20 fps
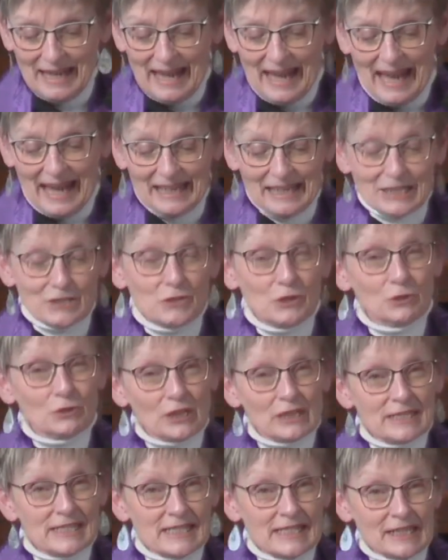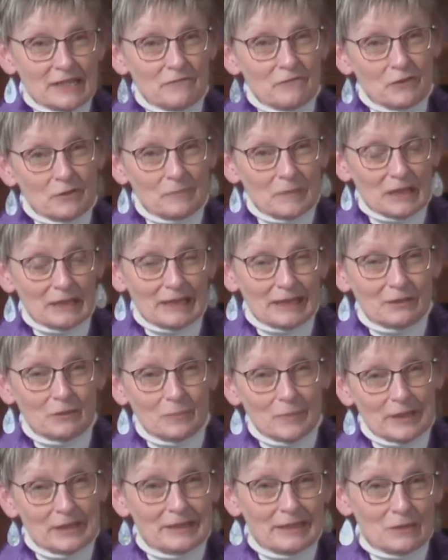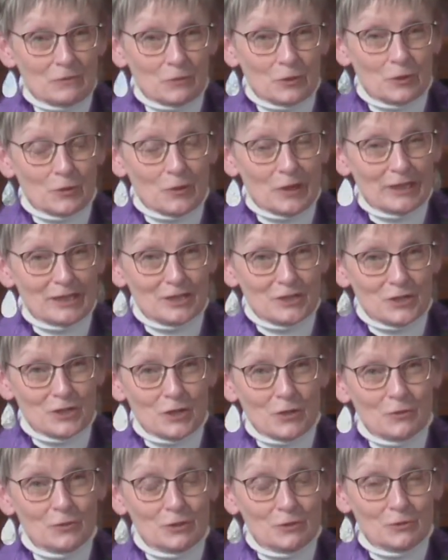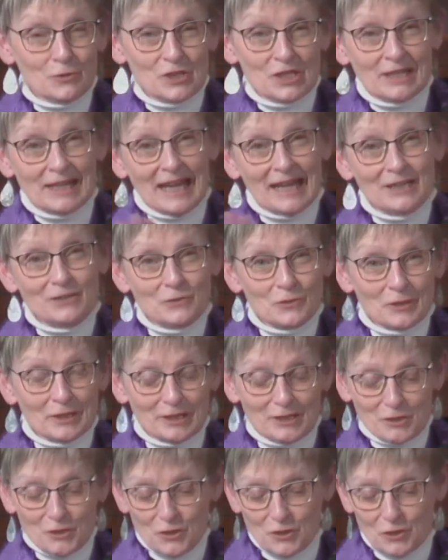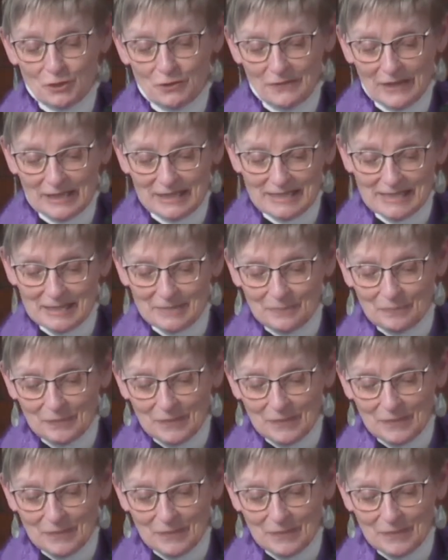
And as you can see from the little bit that we're going to show you today during the service,